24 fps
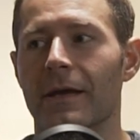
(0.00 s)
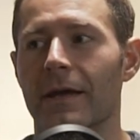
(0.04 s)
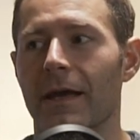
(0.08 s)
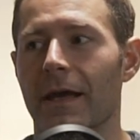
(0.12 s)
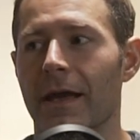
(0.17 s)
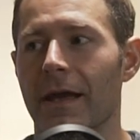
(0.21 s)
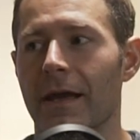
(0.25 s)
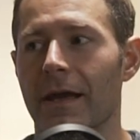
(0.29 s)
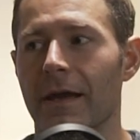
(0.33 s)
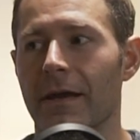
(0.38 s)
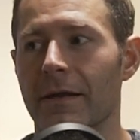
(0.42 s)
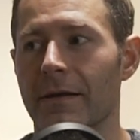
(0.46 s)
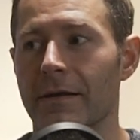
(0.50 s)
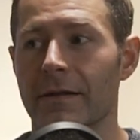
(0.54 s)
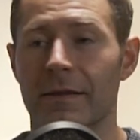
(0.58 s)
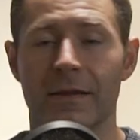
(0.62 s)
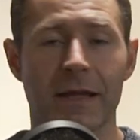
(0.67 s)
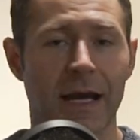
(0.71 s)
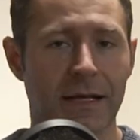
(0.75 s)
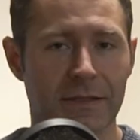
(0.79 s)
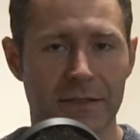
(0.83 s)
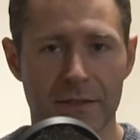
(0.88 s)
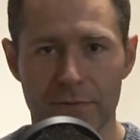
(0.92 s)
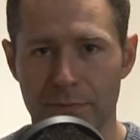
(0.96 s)
And
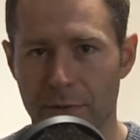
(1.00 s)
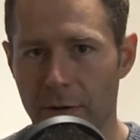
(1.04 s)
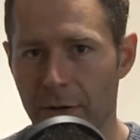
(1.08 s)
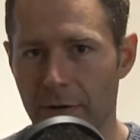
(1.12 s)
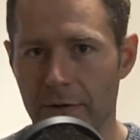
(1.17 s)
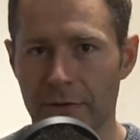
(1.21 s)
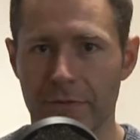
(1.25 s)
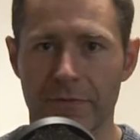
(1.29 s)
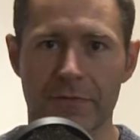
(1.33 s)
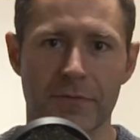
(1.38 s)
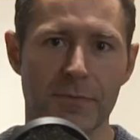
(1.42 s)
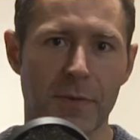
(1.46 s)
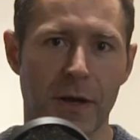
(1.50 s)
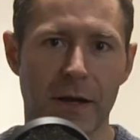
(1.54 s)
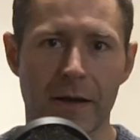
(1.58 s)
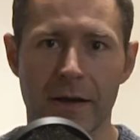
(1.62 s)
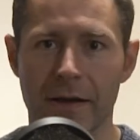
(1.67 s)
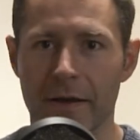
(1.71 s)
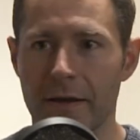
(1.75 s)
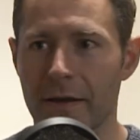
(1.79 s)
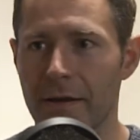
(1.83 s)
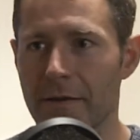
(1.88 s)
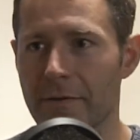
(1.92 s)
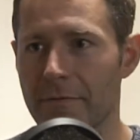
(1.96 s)
that's a part of
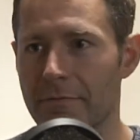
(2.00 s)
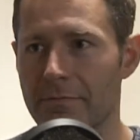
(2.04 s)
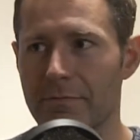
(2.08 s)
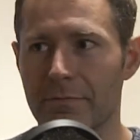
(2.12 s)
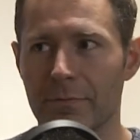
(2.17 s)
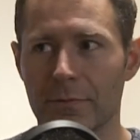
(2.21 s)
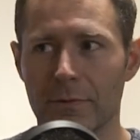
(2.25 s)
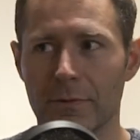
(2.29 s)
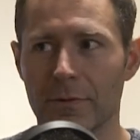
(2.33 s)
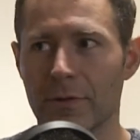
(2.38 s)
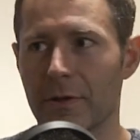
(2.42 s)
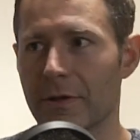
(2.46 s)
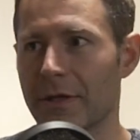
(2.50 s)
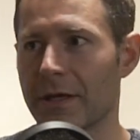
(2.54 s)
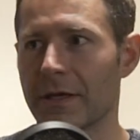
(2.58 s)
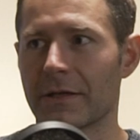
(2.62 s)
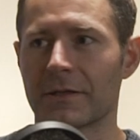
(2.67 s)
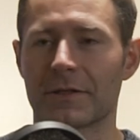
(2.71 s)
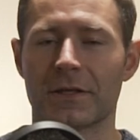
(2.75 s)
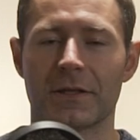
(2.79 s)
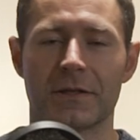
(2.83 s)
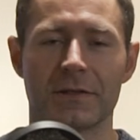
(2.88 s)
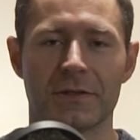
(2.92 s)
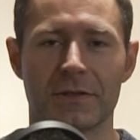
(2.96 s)
my
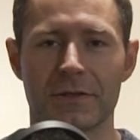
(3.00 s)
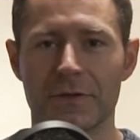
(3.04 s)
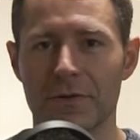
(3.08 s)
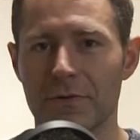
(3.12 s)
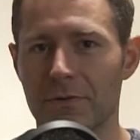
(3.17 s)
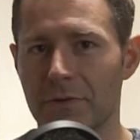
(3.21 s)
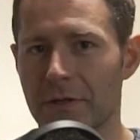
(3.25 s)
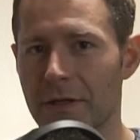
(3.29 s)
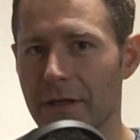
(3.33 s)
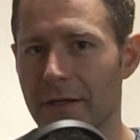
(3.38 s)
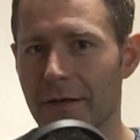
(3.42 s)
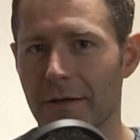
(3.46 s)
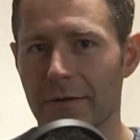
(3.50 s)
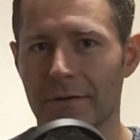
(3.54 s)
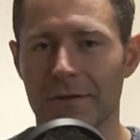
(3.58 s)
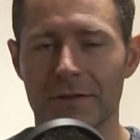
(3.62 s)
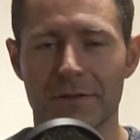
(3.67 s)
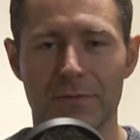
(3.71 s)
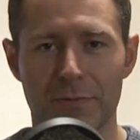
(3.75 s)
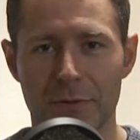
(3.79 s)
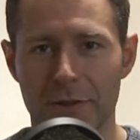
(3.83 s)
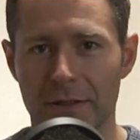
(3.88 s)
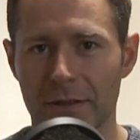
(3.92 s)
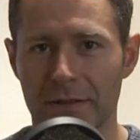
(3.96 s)
looking to this new year
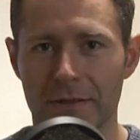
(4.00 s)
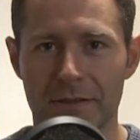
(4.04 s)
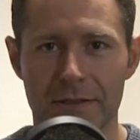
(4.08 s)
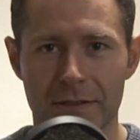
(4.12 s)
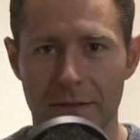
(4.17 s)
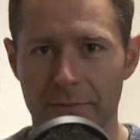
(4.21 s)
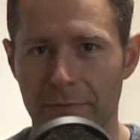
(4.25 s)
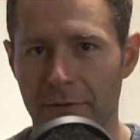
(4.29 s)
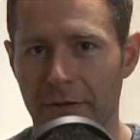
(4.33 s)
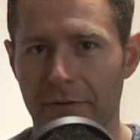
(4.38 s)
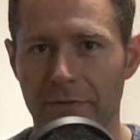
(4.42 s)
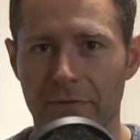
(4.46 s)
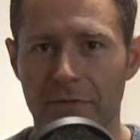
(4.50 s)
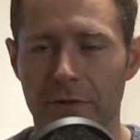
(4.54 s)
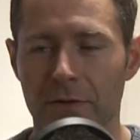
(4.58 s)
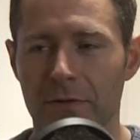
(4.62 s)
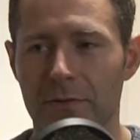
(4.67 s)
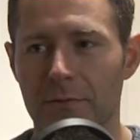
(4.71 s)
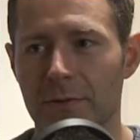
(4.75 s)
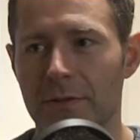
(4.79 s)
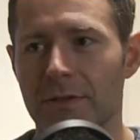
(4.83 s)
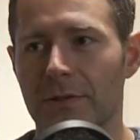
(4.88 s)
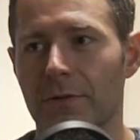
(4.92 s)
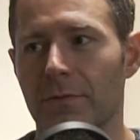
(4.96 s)
as being something
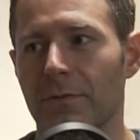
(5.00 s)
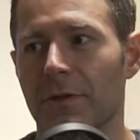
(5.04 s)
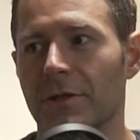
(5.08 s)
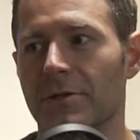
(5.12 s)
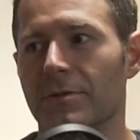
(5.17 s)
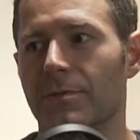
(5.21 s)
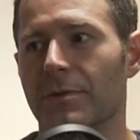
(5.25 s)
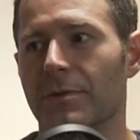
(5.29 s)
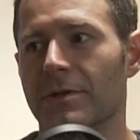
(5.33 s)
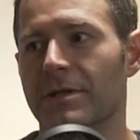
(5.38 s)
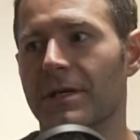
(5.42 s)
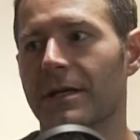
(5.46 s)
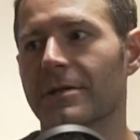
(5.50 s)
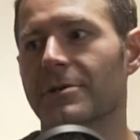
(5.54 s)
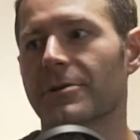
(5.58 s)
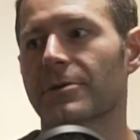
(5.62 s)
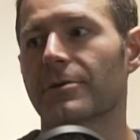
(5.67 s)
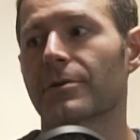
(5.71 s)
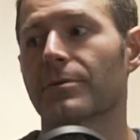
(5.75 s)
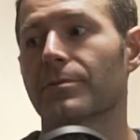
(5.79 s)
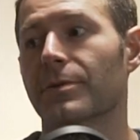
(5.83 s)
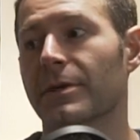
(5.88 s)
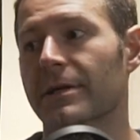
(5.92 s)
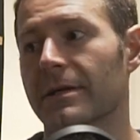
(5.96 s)
filled with so much
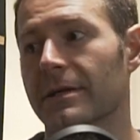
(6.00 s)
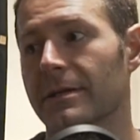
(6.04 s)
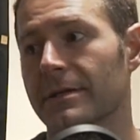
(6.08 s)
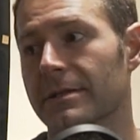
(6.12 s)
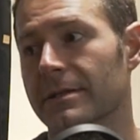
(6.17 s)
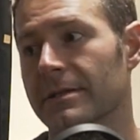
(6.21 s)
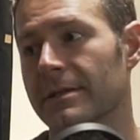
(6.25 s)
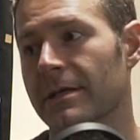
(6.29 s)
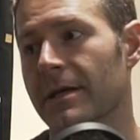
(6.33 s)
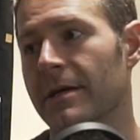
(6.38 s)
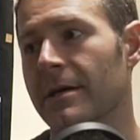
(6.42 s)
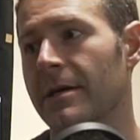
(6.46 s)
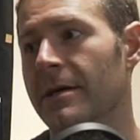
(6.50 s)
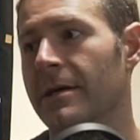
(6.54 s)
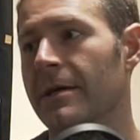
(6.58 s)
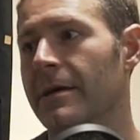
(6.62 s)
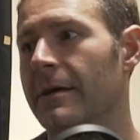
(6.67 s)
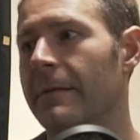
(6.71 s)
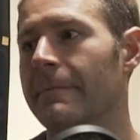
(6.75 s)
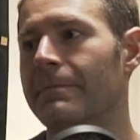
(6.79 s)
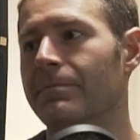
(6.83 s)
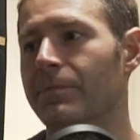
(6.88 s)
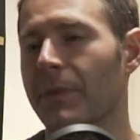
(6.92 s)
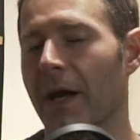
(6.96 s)
potential, because
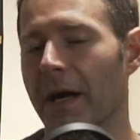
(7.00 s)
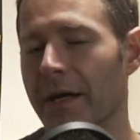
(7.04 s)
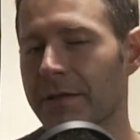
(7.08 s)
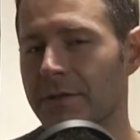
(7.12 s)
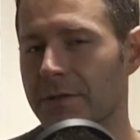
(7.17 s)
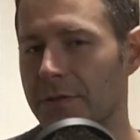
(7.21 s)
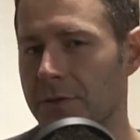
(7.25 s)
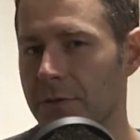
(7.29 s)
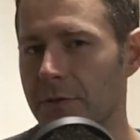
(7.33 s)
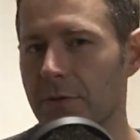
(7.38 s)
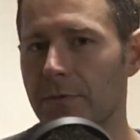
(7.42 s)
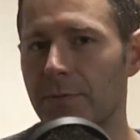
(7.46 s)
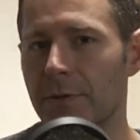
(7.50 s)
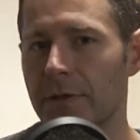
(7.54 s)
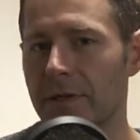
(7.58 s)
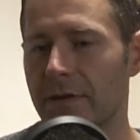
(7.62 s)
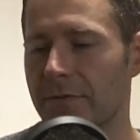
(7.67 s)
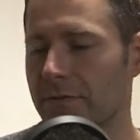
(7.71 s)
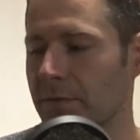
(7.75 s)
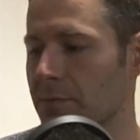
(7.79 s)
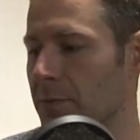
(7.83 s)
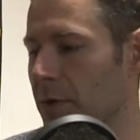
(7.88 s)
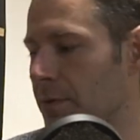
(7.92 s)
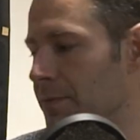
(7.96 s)
I do
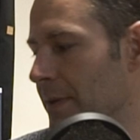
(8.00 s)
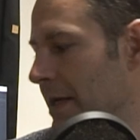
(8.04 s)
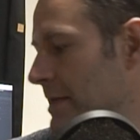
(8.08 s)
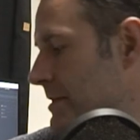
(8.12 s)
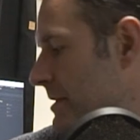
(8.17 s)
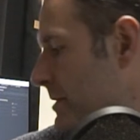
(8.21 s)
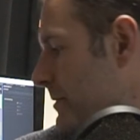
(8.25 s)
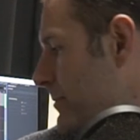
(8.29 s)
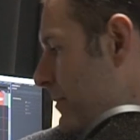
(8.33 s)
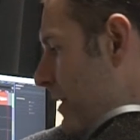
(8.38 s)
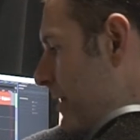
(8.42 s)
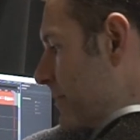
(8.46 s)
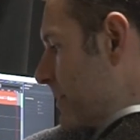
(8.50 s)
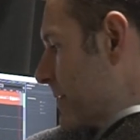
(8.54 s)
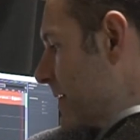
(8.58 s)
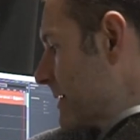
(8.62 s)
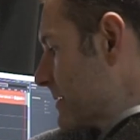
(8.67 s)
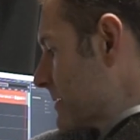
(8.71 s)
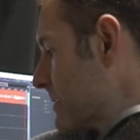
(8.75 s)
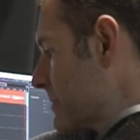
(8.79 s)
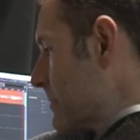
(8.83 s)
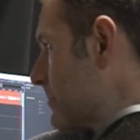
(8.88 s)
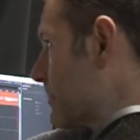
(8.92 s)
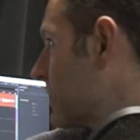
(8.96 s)
believe in momentum. Maybe
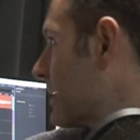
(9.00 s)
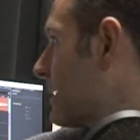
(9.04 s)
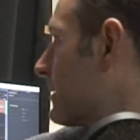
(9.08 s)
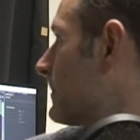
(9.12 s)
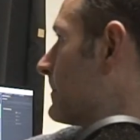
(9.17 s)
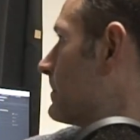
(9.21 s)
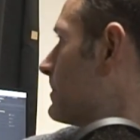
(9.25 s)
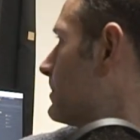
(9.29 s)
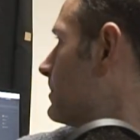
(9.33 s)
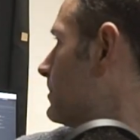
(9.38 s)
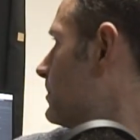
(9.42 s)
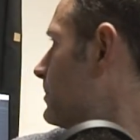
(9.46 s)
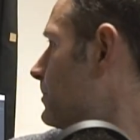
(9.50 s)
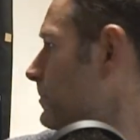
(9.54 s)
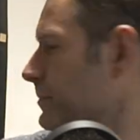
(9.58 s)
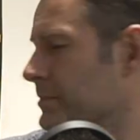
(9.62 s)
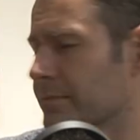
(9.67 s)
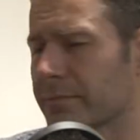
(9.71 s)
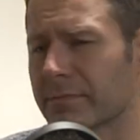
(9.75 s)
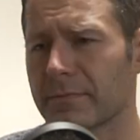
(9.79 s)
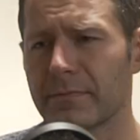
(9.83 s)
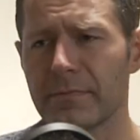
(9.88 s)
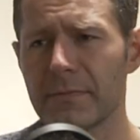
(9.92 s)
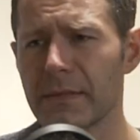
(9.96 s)
that's something.
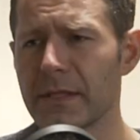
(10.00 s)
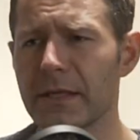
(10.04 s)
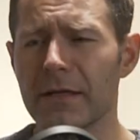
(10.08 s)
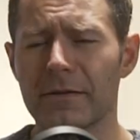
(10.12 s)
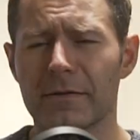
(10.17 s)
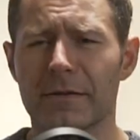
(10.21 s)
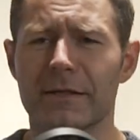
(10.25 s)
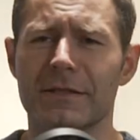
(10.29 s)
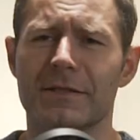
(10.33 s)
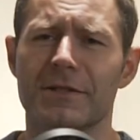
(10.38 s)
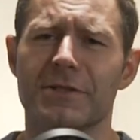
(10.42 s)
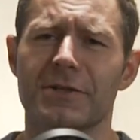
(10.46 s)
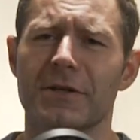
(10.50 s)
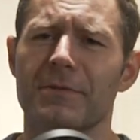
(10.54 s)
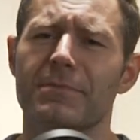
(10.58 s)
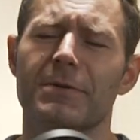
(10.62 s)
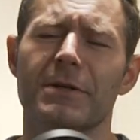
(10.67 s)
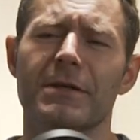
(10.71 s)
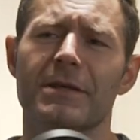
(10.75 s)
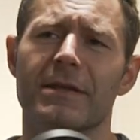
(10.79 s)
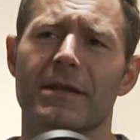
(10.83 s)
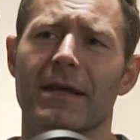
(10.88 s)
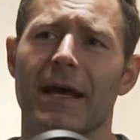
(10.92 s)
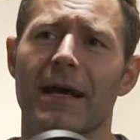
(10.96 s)
Let's jump
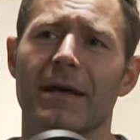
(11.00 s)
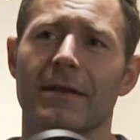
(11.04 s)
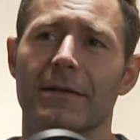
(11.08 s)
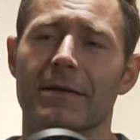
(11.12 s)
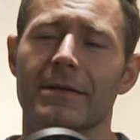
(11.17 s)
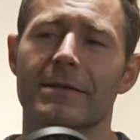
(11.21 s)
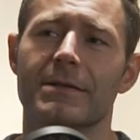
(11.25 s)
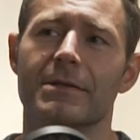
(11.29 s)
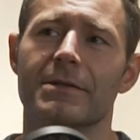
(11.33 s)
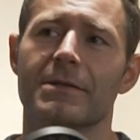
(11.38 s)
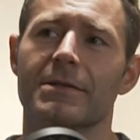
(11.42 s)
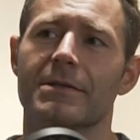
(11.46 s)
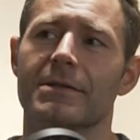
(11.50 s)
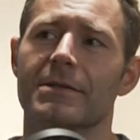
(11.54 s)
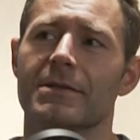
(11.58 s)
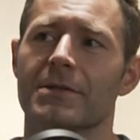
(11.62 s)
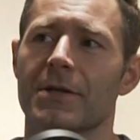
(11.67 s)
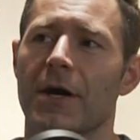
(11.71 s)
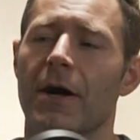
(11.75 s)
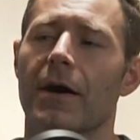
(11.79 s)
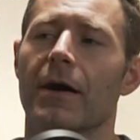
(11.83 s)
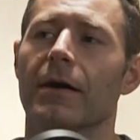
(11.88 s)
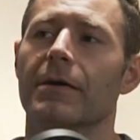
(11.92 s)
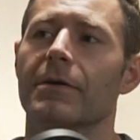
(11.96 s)
into that. Let's just
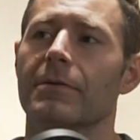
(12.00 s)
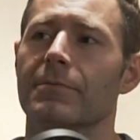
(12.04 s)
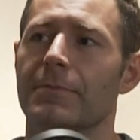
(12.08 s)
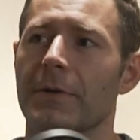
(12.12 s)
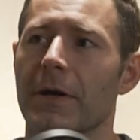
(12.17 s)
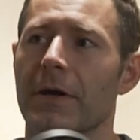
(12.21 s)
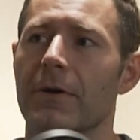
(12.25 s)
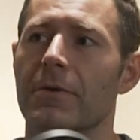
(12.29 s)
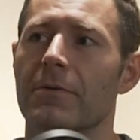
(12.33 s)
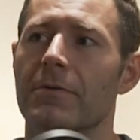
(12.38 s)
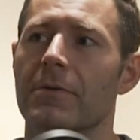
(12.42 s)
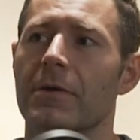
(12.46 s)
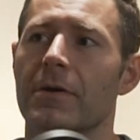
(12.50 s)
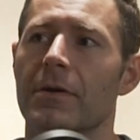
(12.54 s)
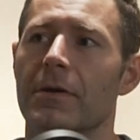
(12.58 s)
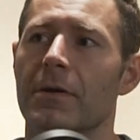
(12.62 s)
talk about